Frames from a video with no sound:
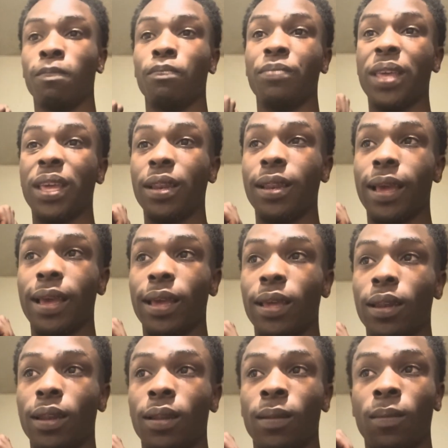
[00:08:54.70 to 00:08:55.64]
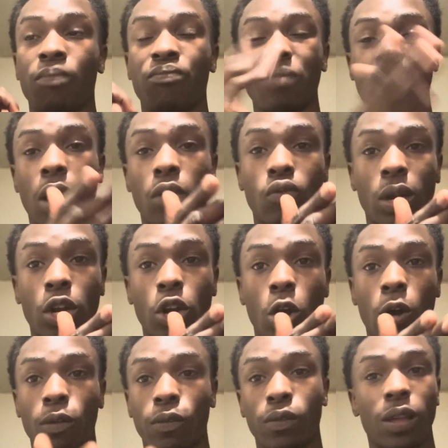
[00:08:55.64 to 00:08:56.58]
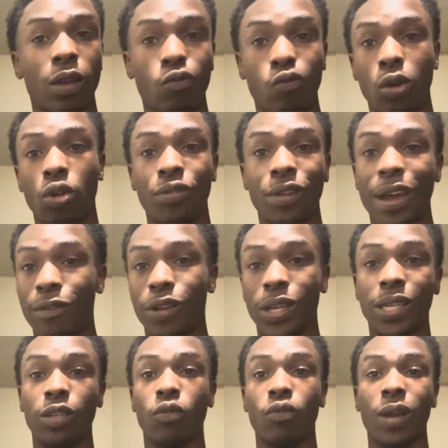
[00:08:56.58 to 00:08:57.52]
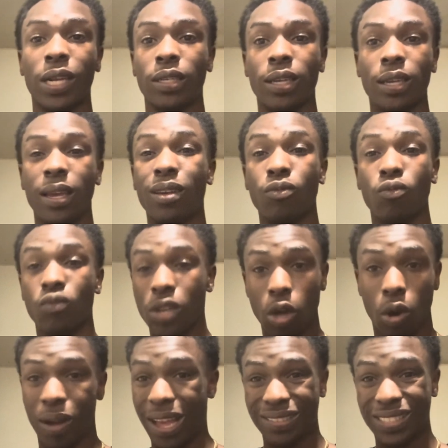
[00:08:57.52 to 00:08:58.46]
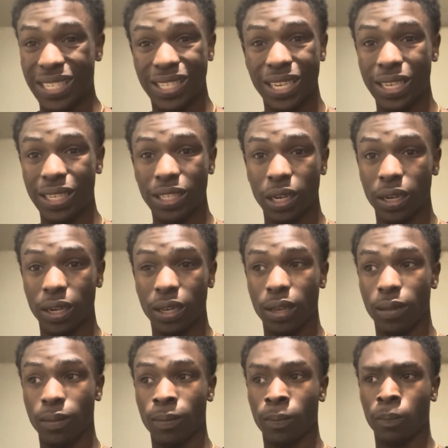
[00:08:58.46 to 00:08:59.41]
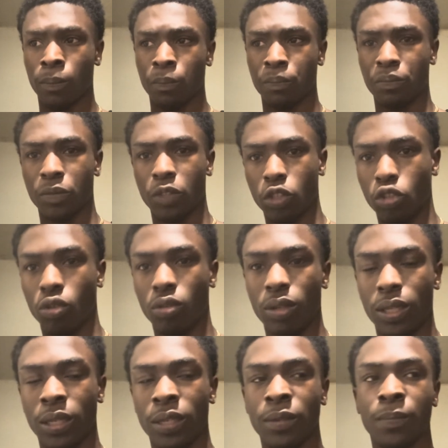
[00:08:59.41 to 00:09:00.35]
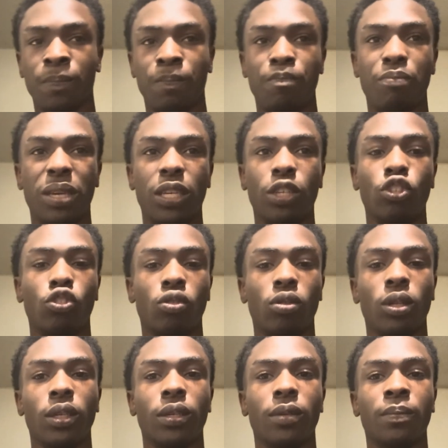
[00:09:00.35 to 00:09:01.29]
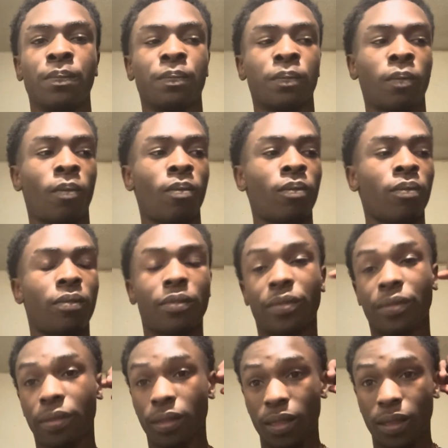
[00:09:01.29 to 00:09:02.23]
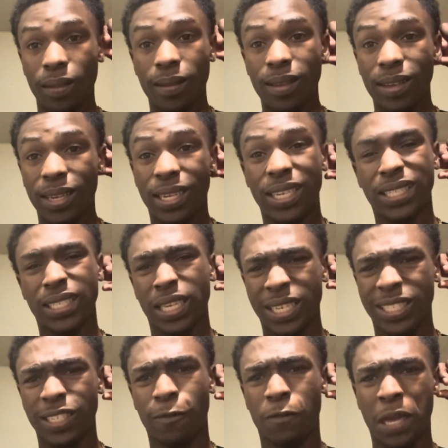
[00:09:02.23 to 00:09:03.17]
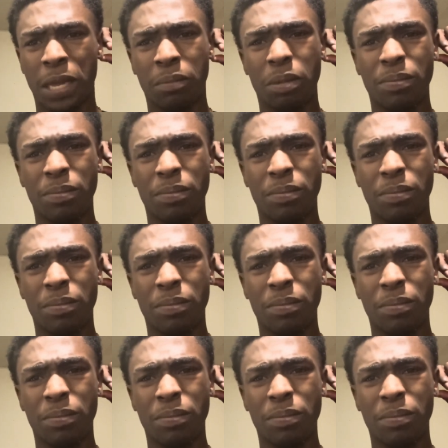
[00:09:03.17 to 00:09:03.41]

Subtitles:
And then I'll run off, and we'll never interact again. We don't have to see each other again. Julian, being Julian, because he is a family